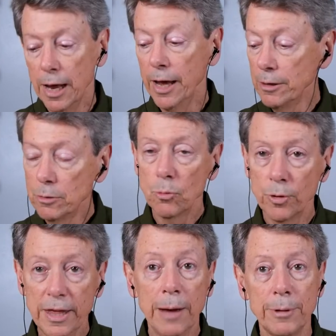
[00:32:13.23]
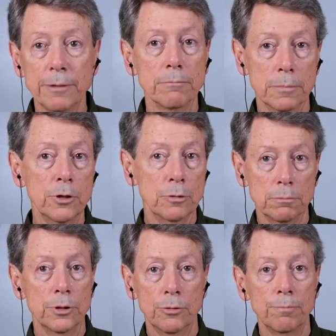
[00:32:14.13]
And with habit, you'll
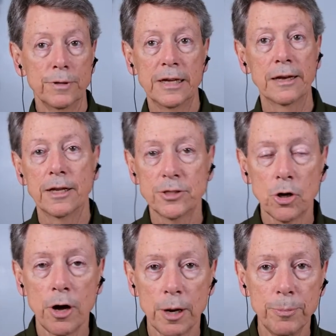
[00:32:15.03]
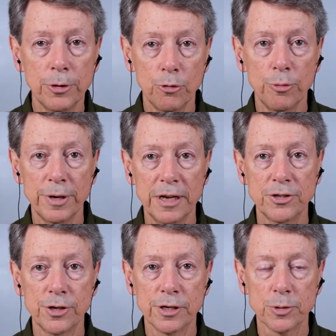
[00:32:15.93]
you'll get less caught up in the
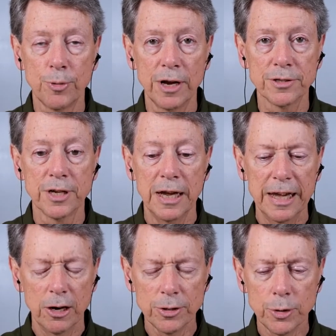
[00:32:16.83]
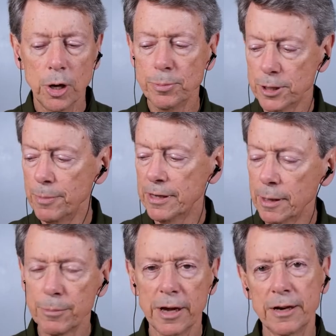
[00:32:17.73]
rumination express. It also helps to
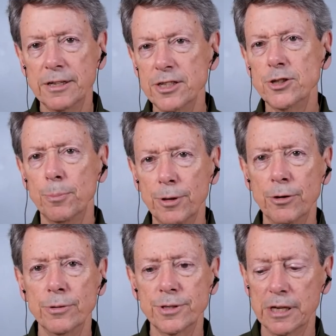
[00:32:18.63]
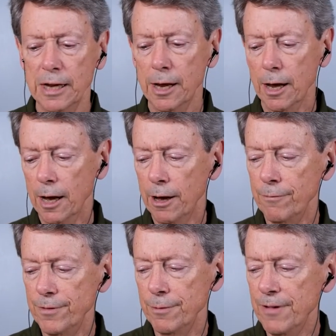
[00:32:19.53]
become kind of disabused
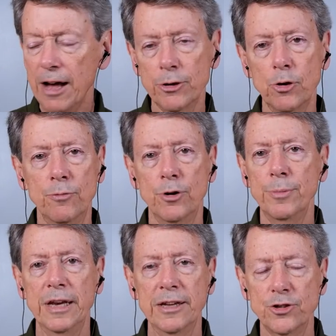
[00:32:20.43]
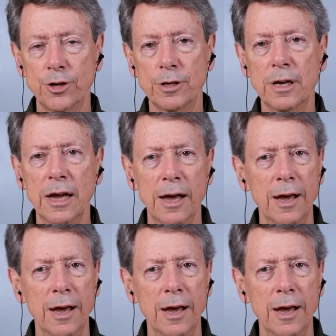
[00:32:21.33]
of the value of rumination.